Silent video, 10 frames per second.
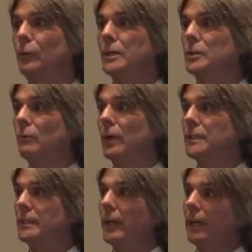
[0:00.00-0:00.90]
The question
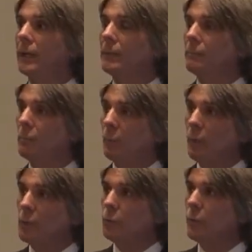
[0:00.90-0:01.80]
was,
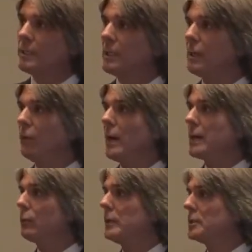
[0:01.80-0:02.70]
we do retail. Why
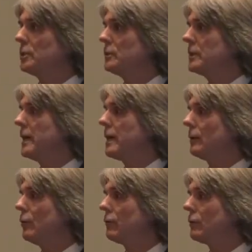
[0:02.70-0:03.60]
did we choose that
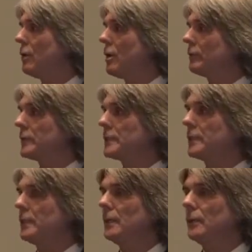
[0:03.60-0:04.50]
over
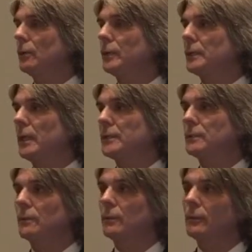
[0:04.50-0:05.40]
office or
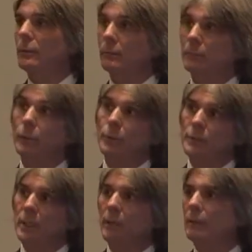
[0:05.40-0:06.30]
industrial or
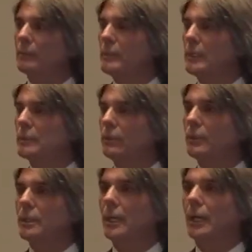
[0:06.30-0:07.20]
hotel or mini
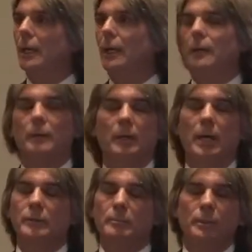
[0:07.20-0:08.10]
storage? It
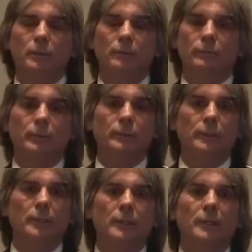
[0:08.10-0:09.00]
was pure
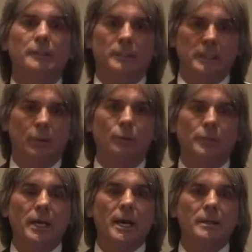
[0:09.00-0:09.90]
fluke. The
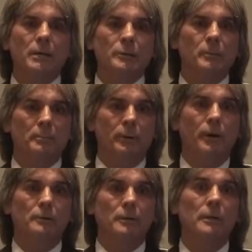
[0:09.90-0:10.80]
older guy that was my
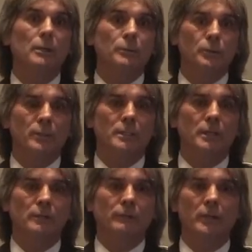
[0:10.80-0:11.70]
partner, he was a
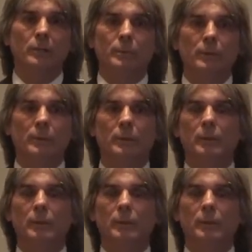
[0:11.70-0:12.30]
retail developer.